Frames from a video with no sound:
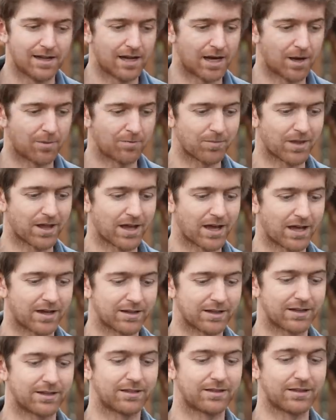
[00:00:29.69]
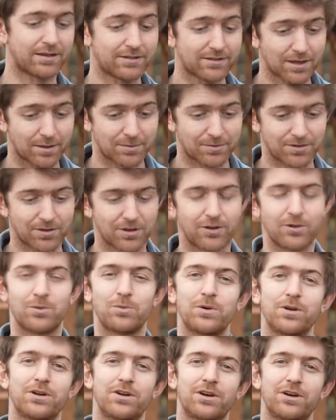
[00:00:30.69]
And in this episode,
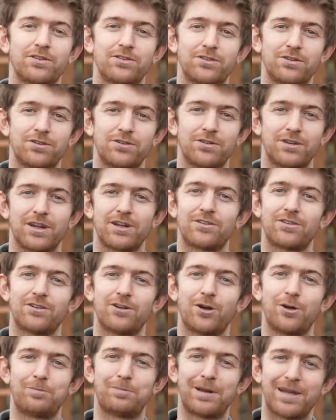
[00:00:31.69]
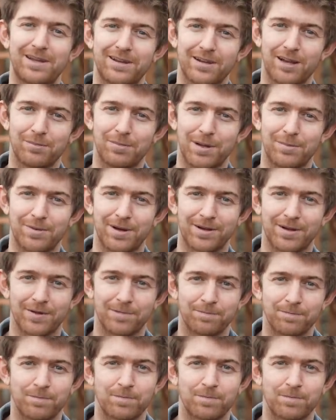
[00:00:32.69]
we're going to get to know Pete a bit better.